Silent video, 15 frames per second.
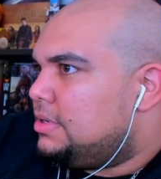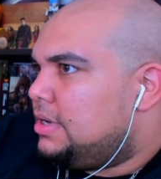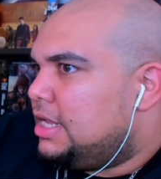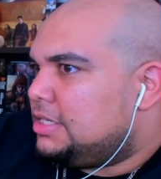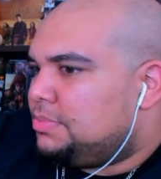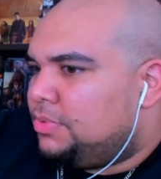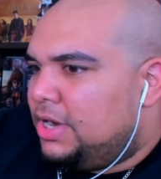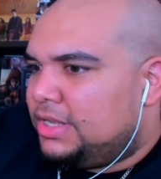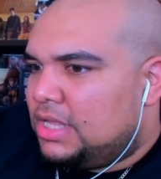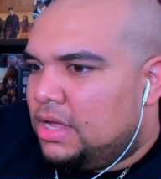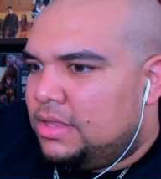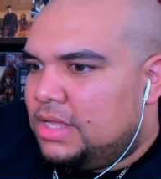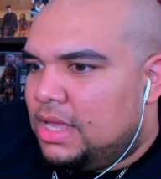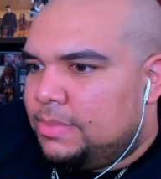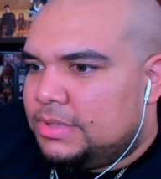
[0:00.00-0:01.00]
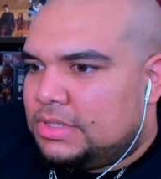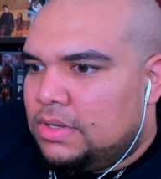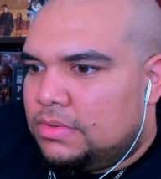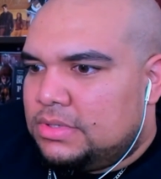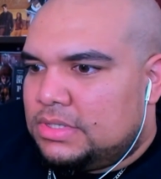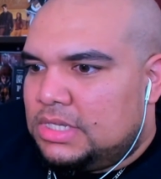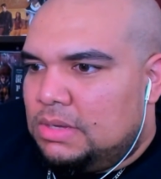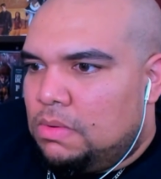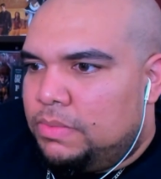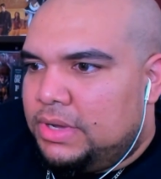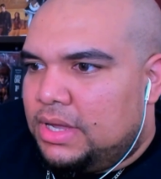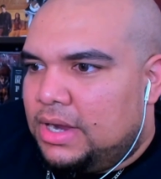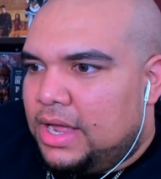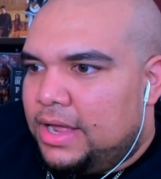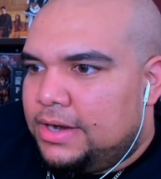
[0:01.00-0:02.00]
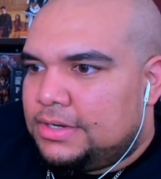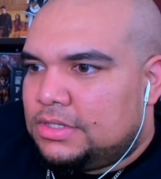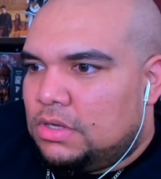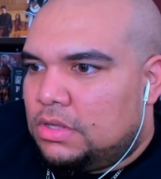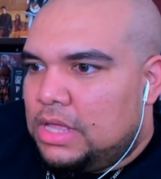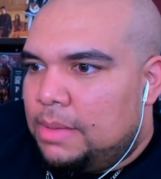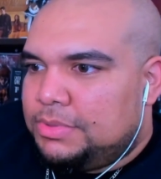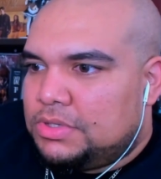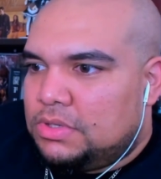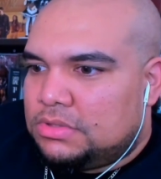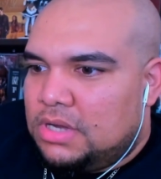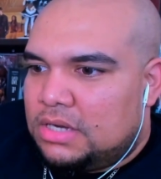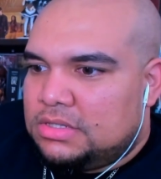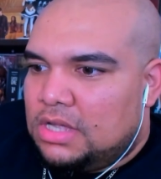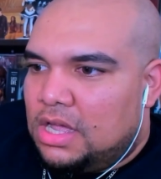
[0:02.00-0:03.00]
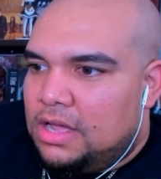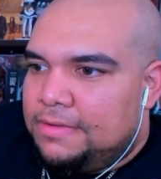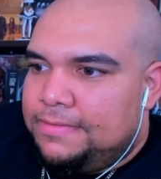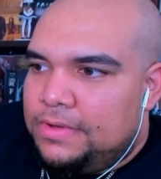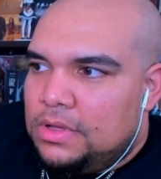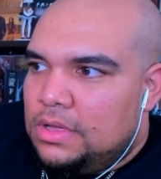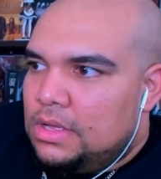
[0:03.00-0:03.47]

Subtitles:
Let's break down the episode, see what we could got here. So the episode starts off